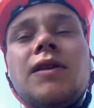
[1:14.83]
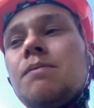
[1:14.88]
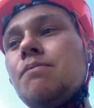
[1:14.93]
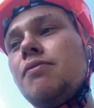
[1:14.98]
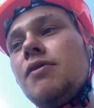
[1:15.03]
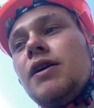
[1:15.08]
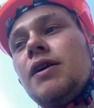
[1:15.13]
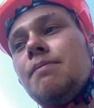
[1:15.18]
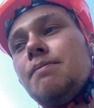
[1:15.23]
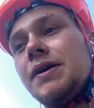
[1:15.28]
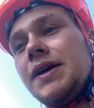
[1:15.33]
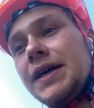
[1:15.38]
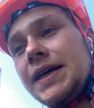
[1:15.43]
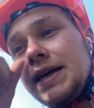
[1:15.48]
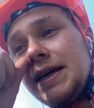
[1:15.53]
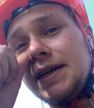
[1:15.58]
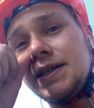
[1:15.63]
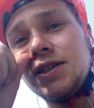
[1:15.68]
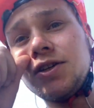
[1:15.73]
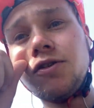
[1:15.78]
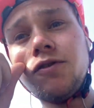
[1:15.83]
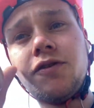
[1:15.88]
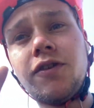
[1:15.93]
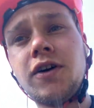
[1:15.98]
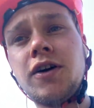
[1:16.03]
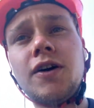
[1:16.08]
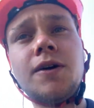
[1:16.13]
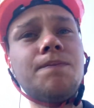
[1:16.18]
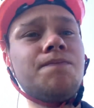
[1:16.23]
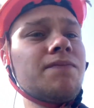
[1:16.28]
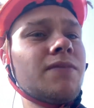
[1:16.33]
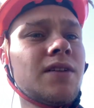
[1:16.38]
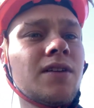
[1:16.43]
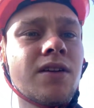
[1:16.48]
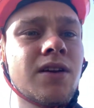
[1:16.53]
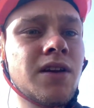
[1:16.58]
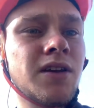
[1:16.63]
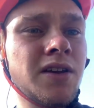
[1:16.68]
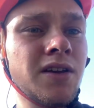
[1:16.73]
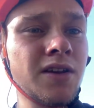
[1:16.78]
Brilliant bit of kit so far.
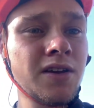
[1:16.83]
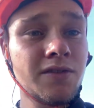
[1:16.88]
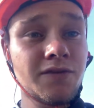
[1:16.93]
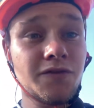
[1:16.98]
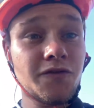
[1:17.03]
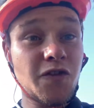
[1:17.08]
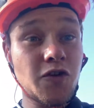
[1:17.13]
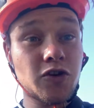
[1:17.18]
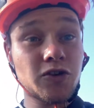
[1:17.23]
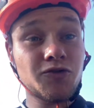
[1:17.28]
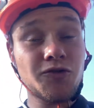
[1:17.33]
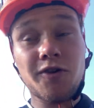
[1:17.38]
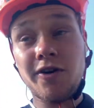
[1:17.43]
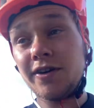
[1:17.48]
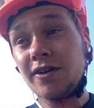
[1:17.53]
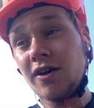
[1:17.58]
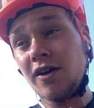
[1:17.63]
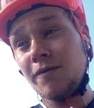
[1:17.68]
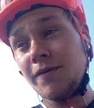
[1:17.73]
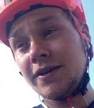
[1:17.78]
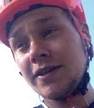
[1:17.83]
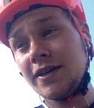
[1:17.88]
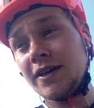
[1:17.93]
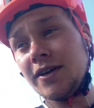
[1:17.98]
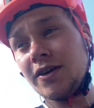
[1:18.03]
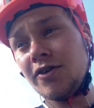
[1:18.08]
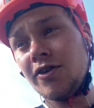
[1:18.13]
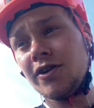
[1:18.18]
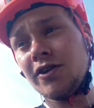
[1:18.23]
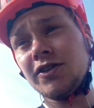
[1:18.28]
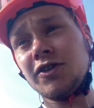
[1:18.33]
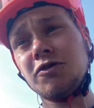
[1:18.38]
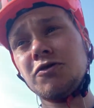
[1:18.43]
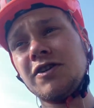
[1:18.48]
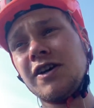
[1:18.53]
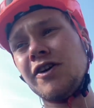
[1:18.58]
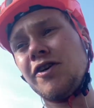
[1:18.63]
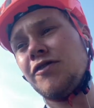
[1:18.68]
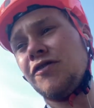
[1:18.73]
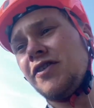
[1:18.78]
First ride, can't wait to get going. So
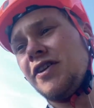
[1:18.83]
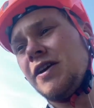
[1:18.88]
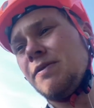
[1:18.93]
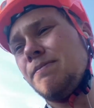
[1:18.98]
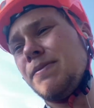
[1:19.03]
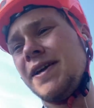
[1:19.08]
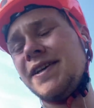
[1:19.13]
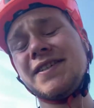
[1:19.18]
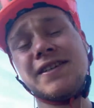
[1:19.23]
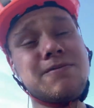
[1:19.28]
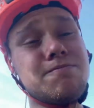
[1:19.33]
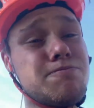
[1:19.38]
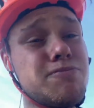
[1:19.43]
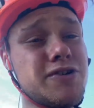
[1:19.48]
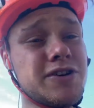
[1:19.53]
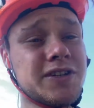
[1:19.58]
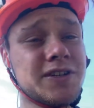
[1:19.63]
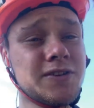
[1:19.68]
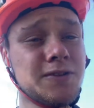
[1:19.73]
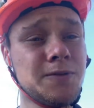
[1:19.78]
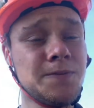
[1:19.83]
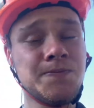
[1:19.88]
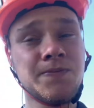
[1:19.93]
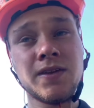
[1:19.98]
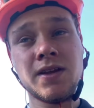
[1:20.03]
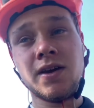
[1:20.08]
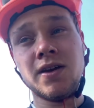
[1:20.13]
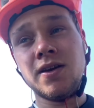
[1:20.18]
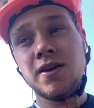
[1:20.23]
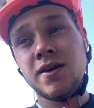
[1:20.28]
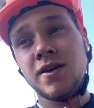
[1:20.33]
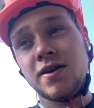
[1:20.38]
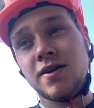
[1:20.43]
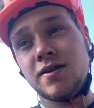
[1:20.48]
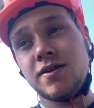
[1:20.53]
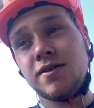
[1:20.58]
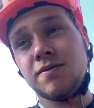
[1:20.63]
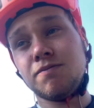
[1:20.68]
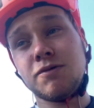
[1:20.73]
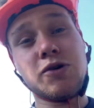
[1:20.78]
Tailfin are based in Bristol,
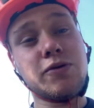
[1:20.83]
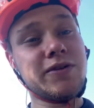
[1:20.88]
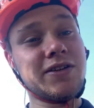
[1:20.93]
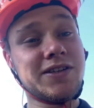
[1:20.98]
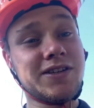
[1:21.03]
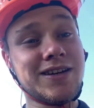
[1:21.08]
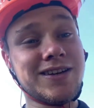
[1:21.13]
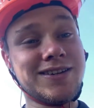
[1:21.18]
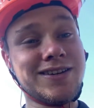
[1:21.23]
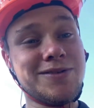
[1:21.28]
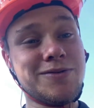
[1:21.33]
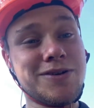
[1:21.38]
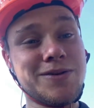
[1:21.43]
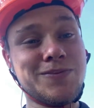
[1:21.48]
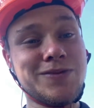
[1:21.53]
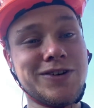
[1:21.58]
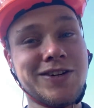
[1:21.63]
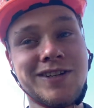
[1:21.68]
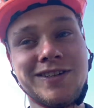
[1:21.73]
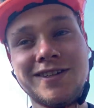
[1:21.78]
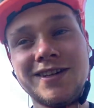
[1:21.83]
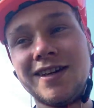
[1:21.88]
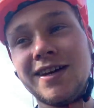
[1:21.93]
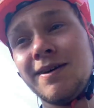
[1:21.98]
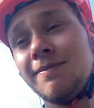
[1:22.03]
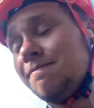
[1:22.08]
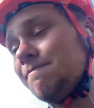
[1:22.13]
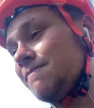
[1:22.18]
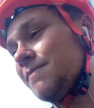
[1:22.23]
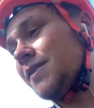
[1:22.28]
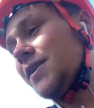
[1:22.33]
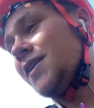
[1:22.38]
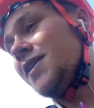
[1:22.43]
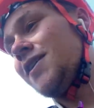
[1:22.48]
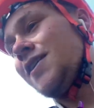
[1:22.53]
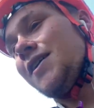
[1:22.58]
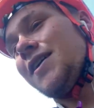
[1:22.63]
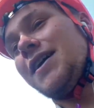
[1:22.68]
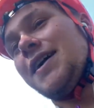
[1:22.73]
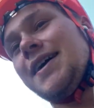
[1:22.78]
coincidentally where I'm riding today.
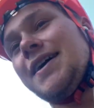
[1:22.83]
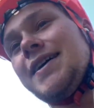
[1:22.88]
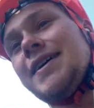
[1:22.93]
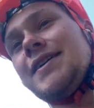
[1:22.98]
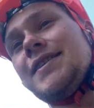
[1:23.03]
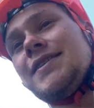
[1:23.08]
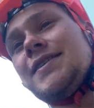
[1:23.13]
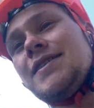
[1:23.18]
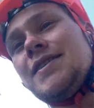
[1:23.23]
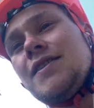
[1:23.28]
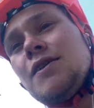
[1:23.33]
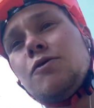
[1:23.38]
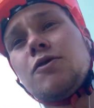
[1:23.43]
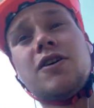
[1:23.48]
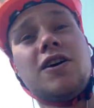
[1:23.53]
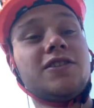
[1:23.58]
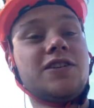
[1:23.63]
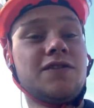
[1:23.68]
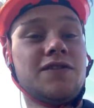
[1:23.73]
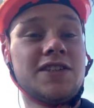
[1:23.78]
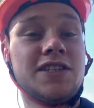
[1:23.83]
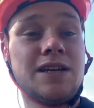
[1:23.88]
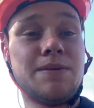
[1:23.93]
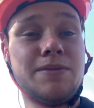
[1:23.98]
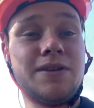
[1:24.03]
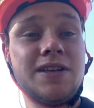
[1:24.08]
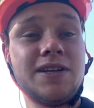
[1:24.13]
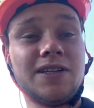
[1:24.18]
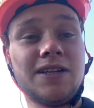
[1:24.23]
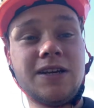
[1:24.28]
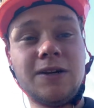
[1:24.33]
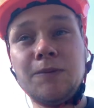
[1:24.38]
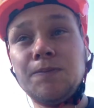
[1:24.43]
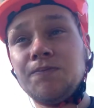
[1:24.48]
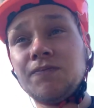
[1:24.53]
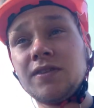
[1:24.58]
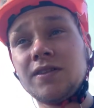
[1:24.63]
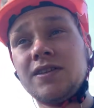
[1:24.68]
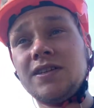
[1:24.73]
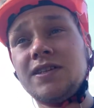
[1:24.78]
And they were kind enough to send me this out
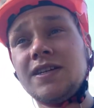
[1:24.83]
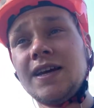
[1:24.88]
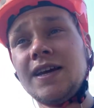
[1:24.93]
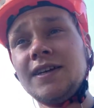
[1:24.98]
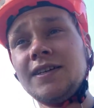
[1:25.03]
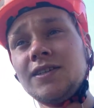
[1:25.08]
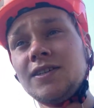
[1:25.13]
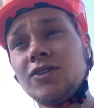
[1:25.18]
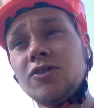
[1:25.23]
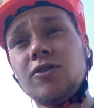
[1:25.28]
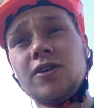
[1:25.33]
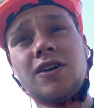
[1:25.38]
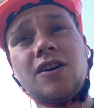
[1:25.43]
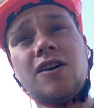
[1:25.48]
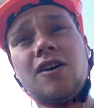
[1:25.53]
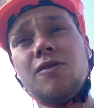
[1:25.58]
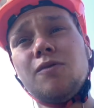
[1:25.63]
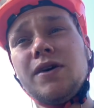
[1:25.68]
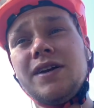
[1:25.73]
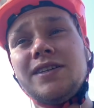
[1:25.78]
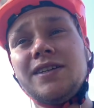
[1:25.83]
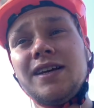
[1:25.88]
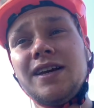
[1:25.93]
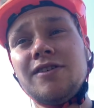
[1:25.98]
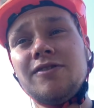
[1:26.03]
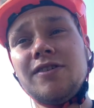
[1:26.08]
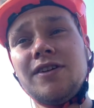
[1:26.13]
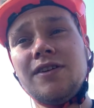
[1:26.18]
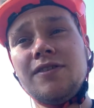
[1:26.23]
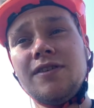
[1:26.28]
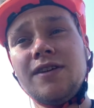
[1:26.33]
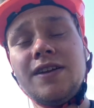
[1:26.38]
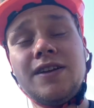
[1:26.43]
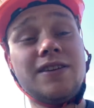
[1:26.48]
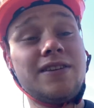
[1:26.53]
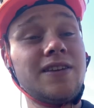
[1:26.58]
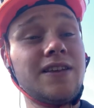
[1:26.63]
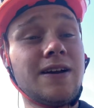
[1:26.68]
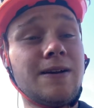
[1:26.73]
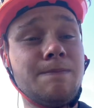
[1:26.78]
to test, so I can't wait to get ready
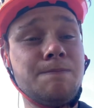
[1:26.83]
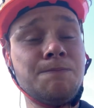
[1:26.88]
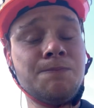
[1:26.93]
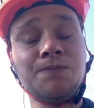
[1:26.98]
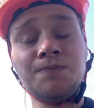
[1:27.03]
into that.